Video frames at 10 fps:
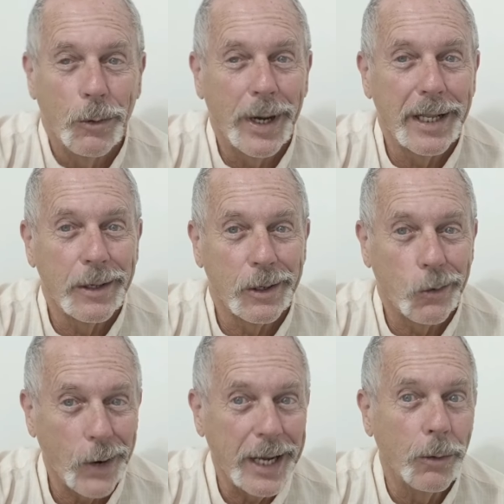One of the
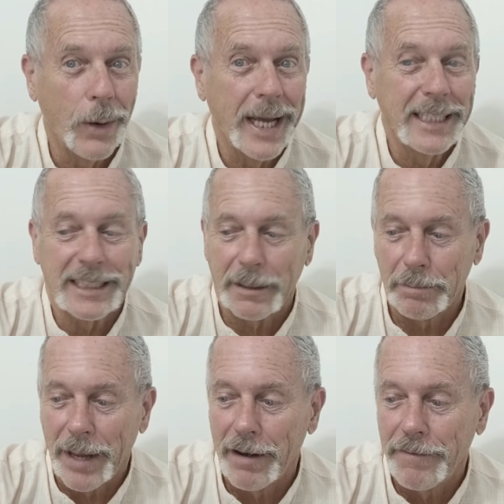great ways to
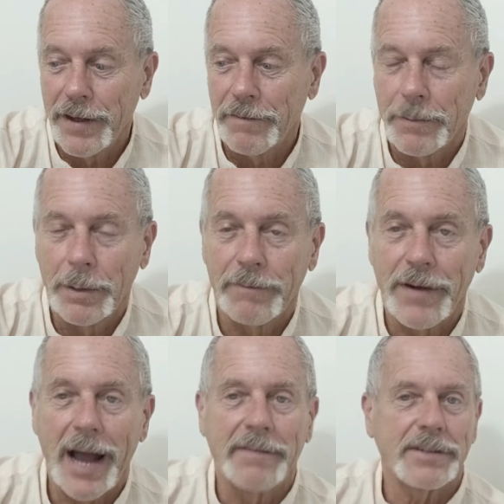benefit from a
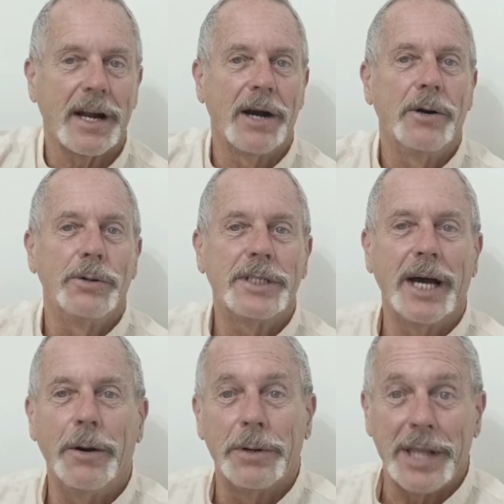five-star
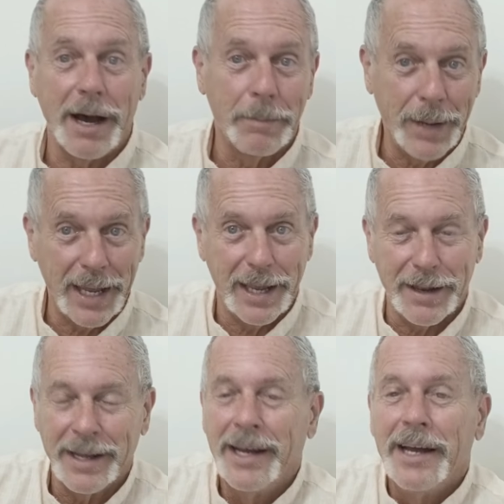hotel without
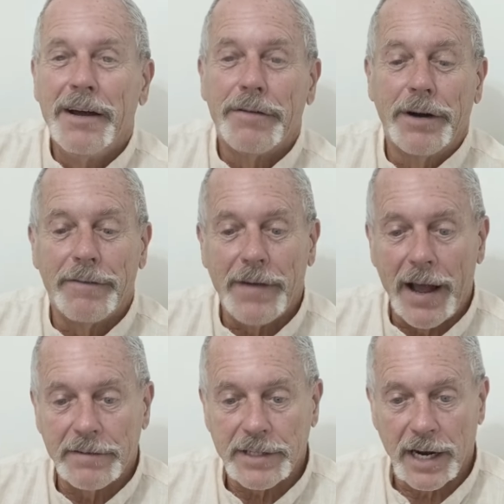paying for a
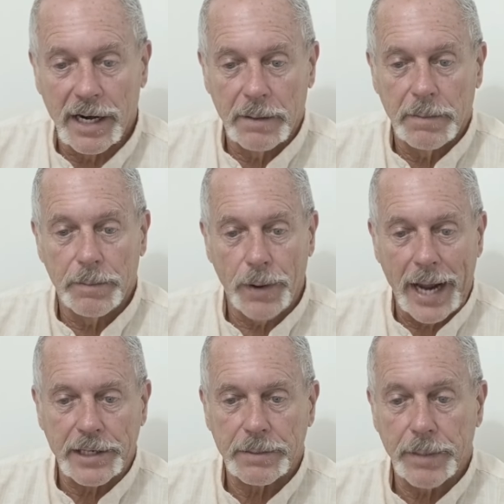five-star
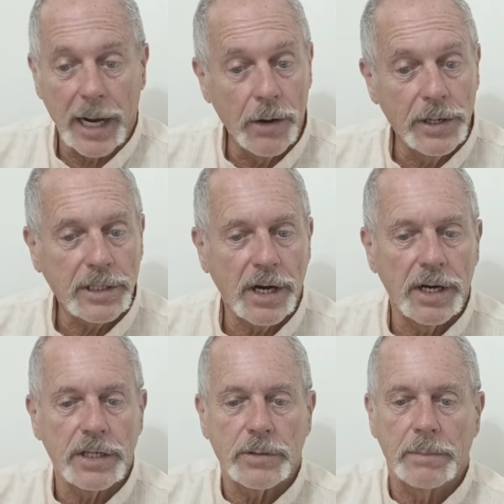price. But I always
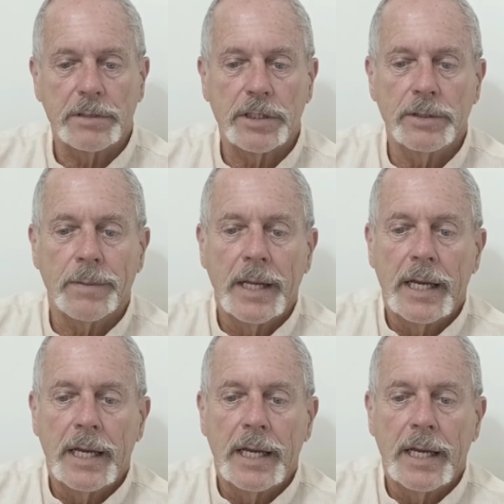carry a swimsuit,